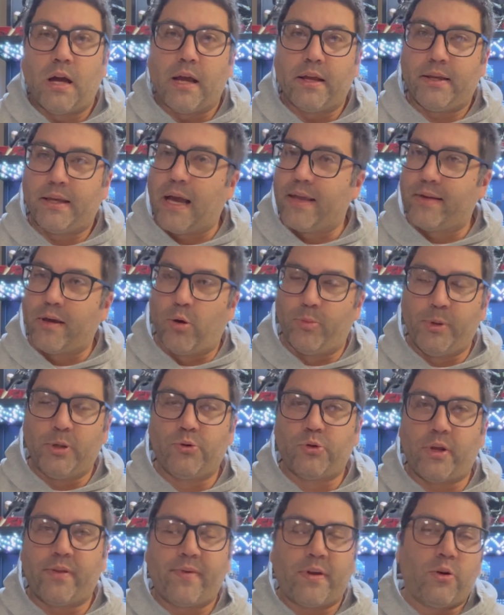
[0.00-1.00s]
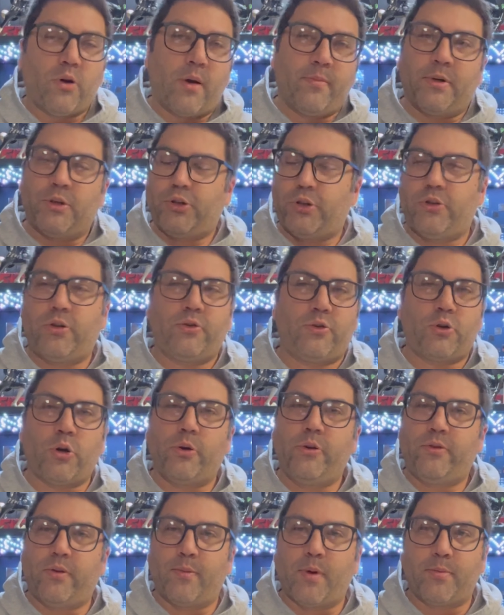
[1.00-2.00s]
guys, I hope you enjoyed the video. I'm going to just show
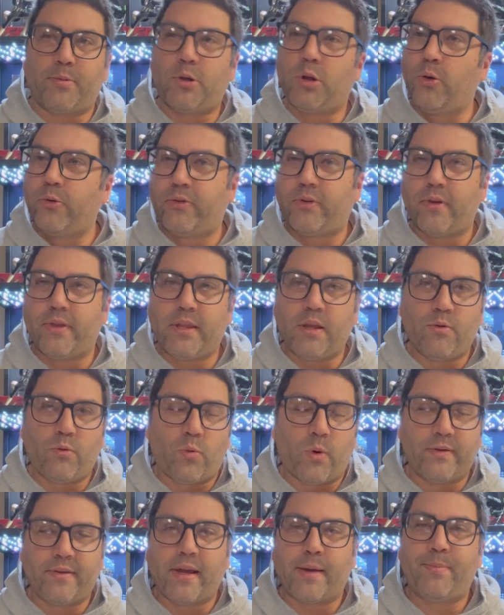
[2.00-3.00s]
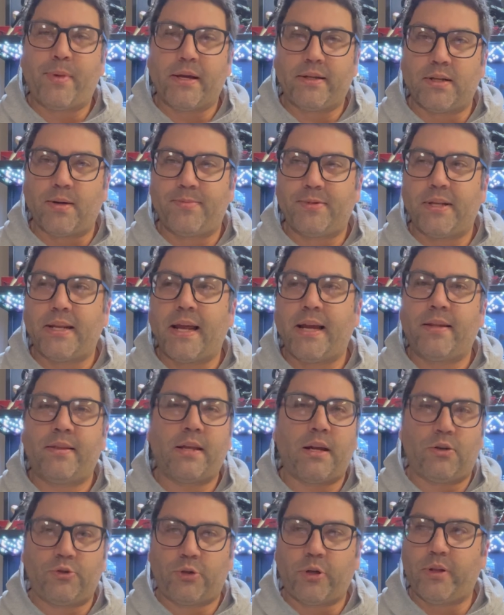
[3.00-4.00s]
you some up close of the ones I picked up today, and then
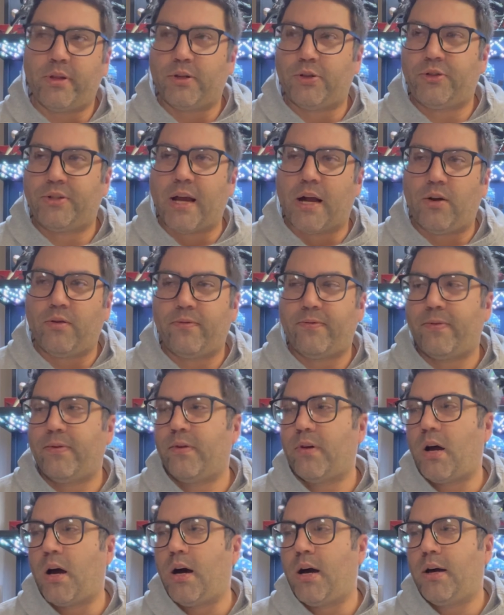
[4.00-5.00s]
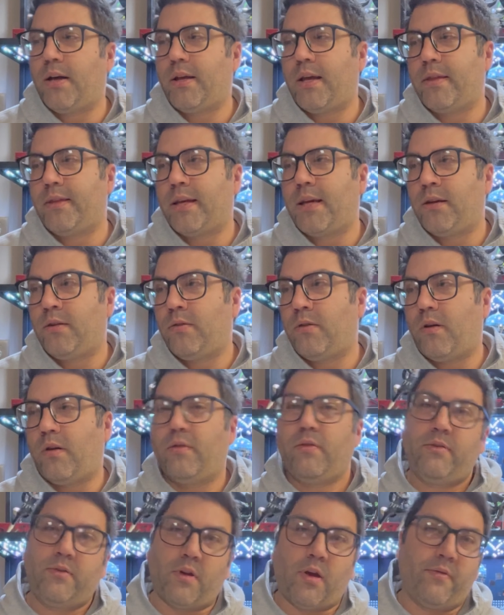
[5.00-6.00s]
I'll show you the shelf. And then
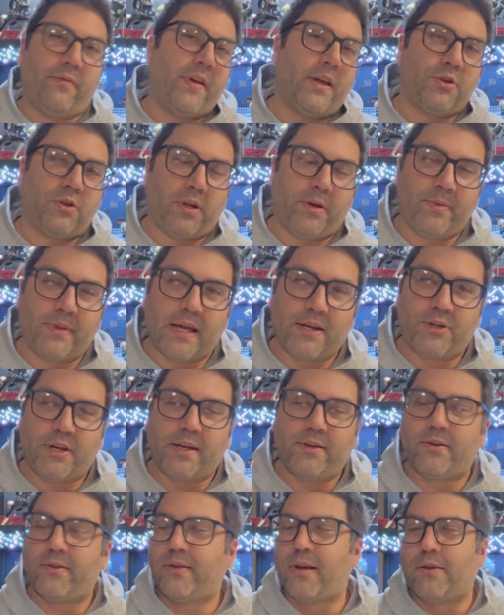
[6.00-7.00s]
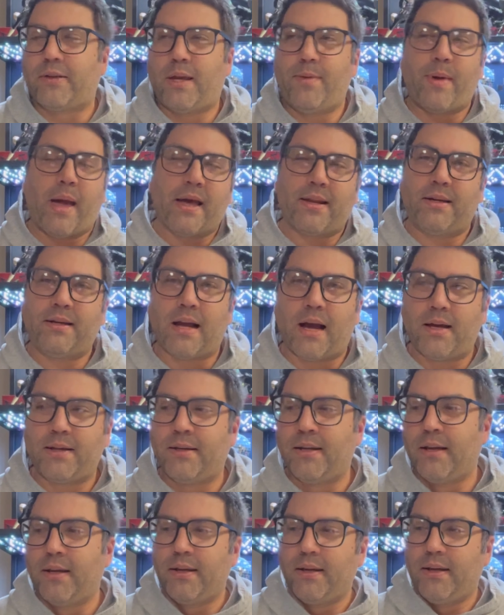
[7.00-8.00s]
eventually when that changes, I'll keep adding on,
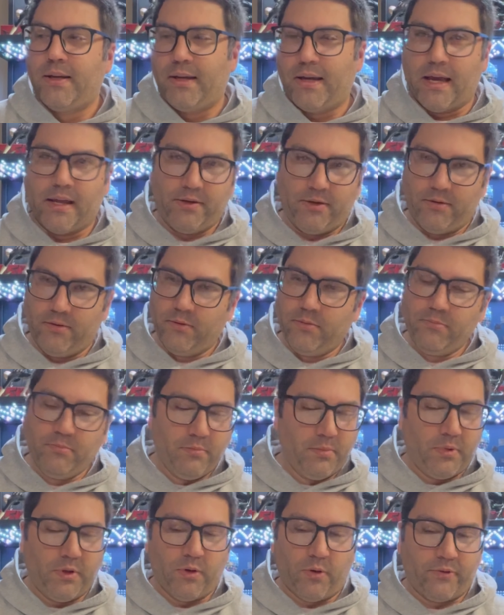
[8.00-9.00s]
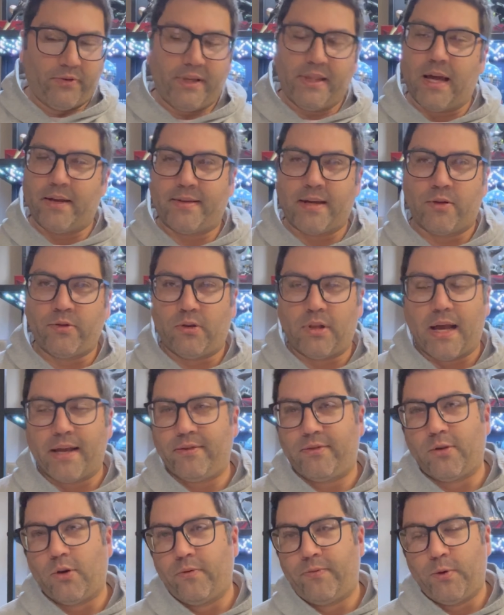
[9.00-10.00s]
and you'll see that down the line.
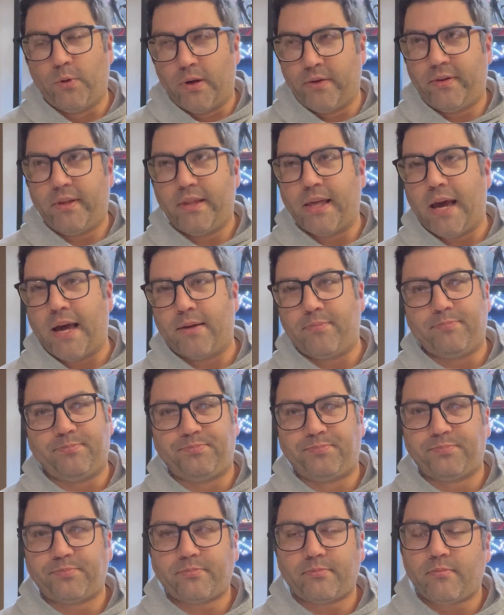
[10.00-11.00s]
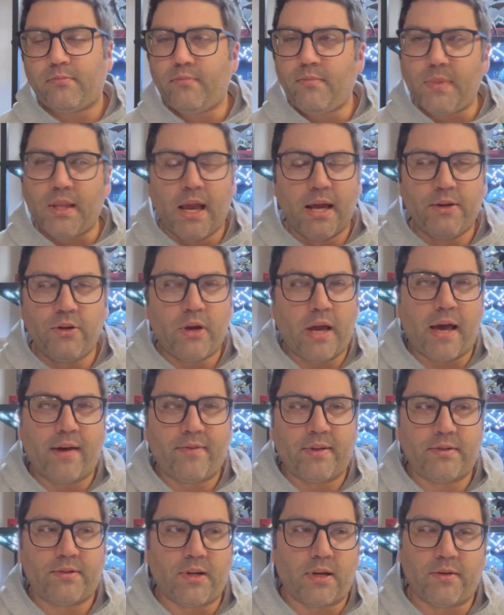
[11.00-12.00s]
So if you want to see that and you
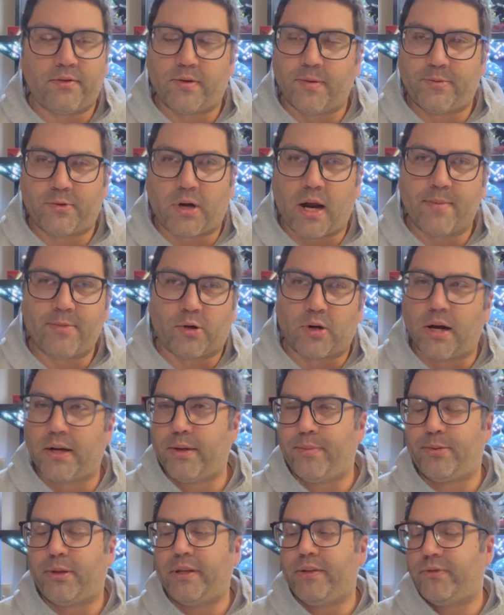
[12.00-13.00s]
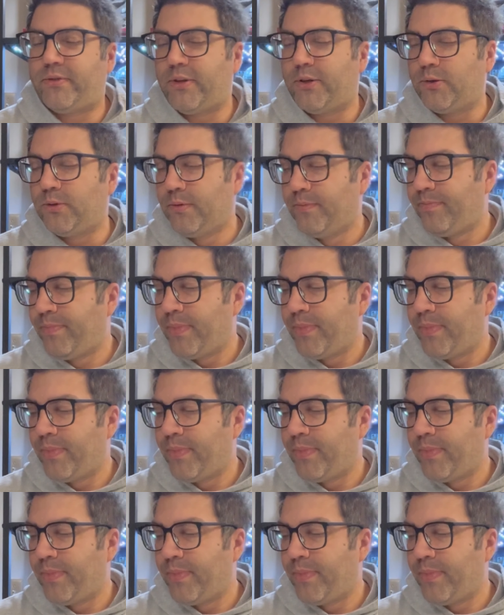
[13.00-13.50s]
haven't subscribed already, please do.